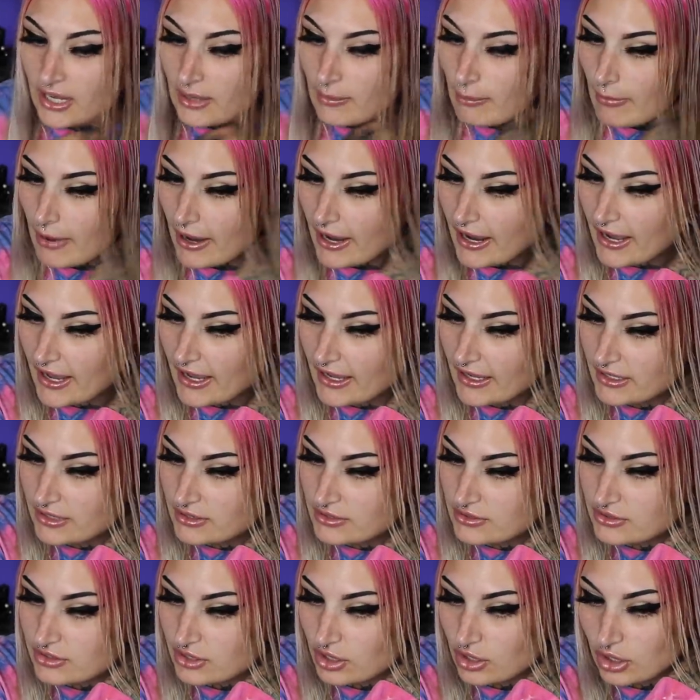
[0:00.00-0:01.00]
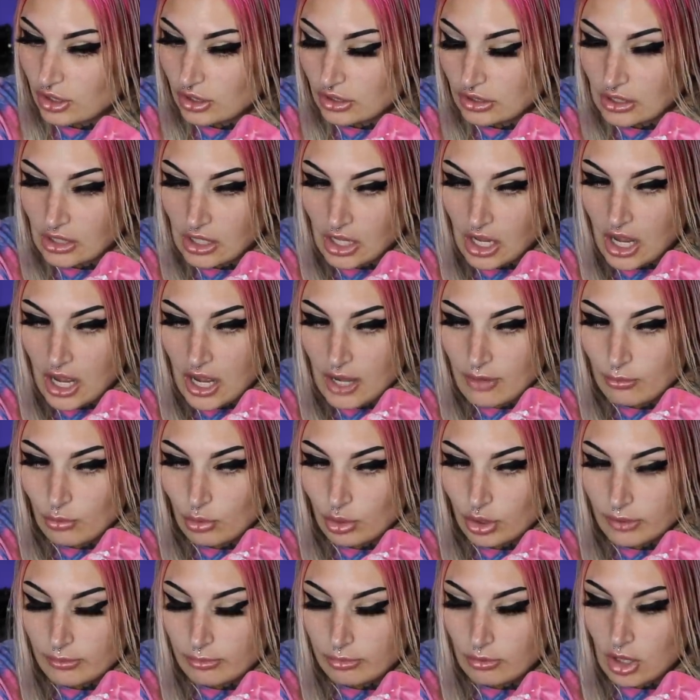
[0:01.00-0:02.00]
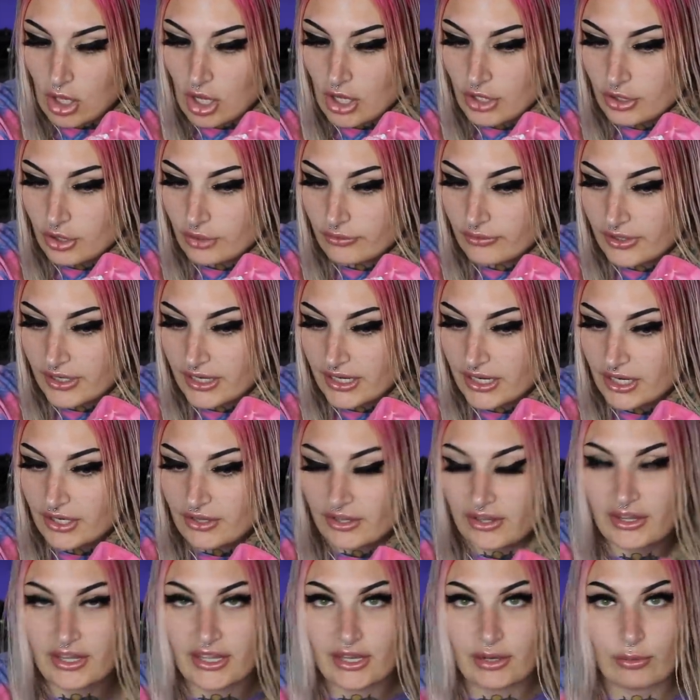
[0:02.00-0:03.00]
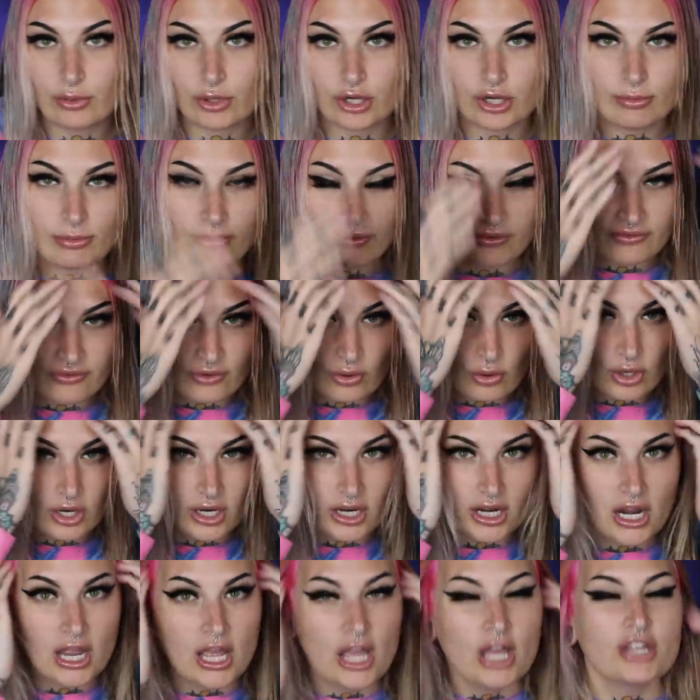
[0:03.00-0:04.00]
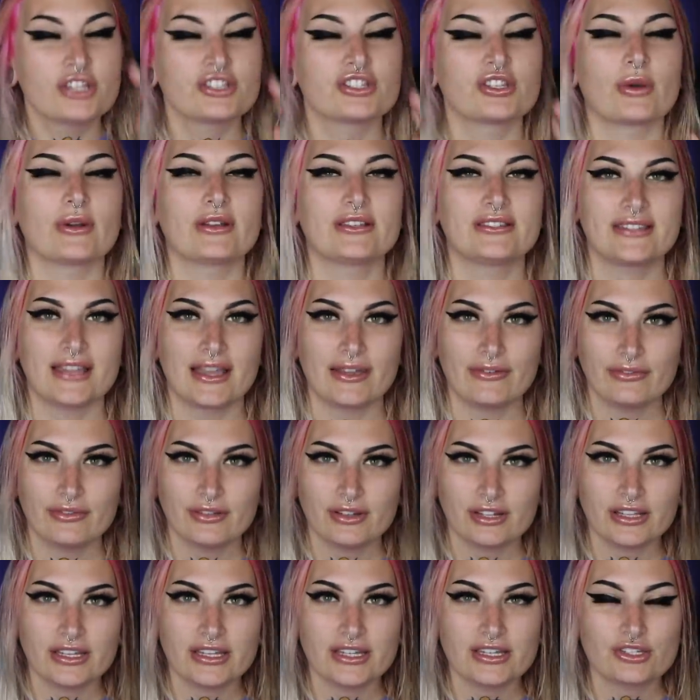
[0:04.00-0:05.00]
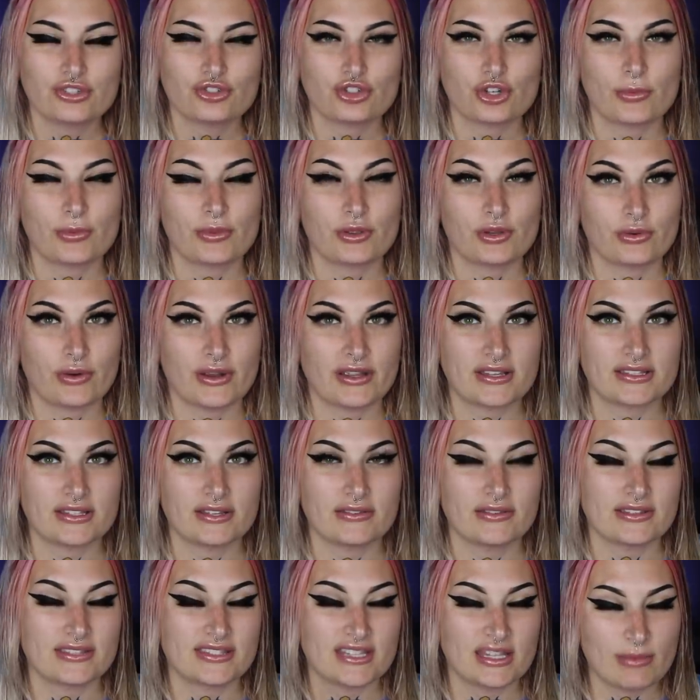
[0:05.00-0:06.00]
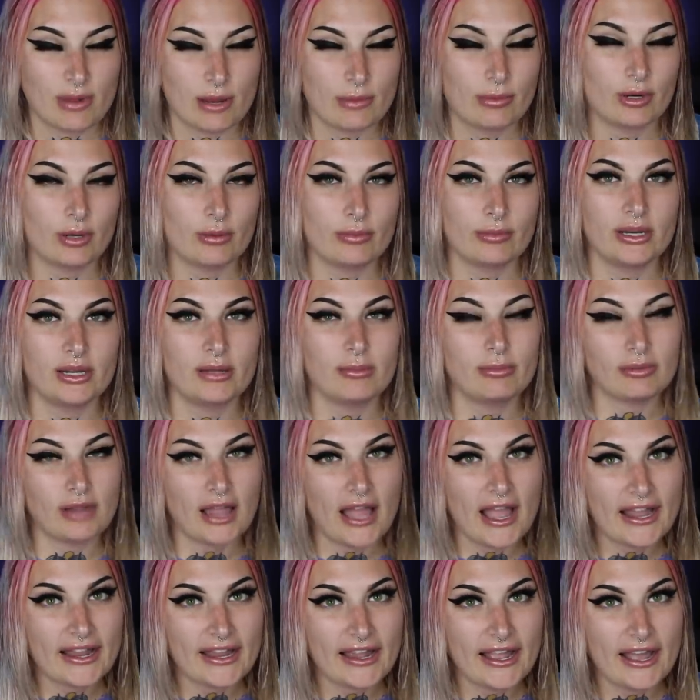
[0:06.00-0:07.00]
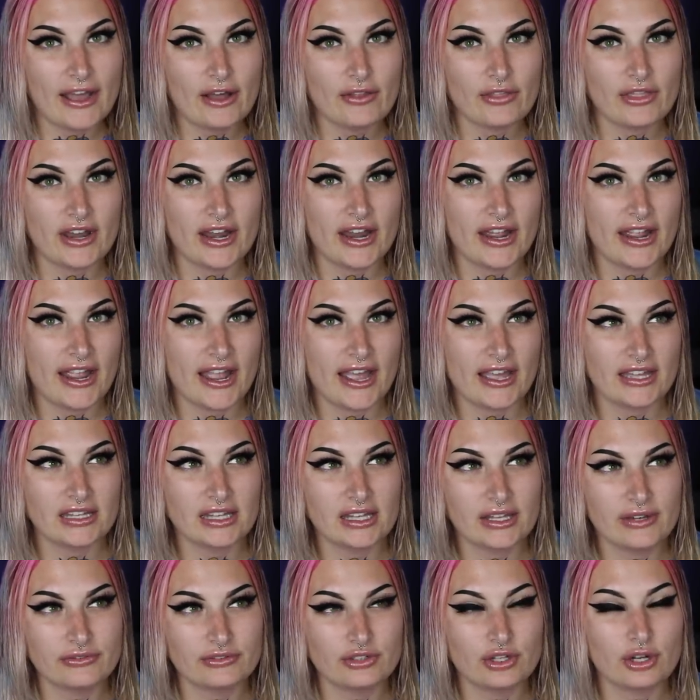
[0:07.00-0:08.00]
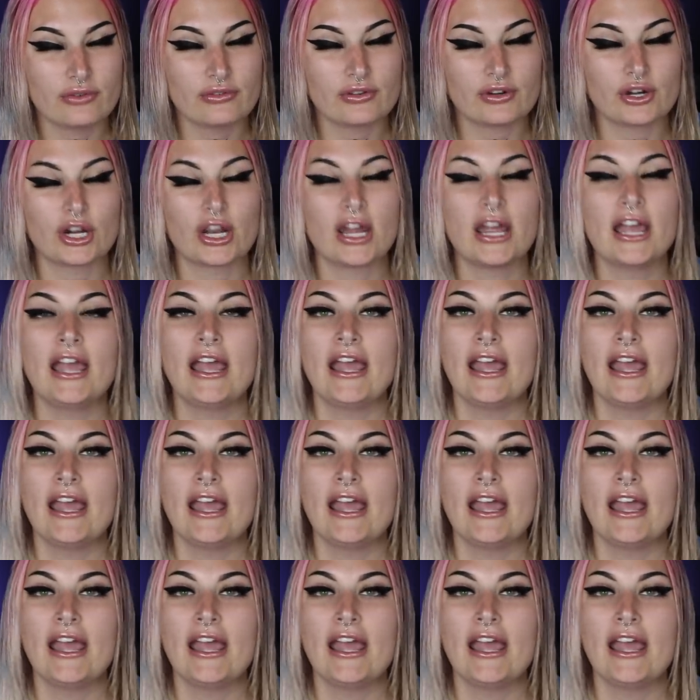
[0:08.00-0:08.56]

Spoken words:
My ends are a lot more blonde over here than they were before, so it definitely stripped the rest of the semi-permanent blackout that I had left over.